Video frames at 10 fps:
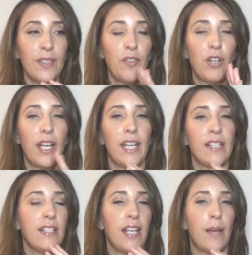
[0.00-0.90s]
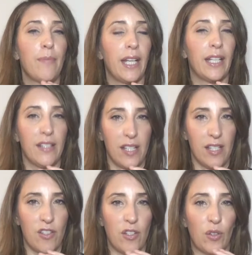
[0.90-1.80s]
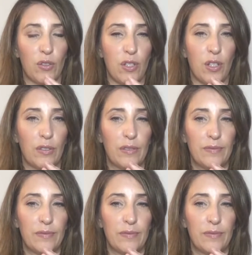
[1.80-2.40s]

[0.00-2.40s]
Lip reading: right here today, I'm making the decision not to.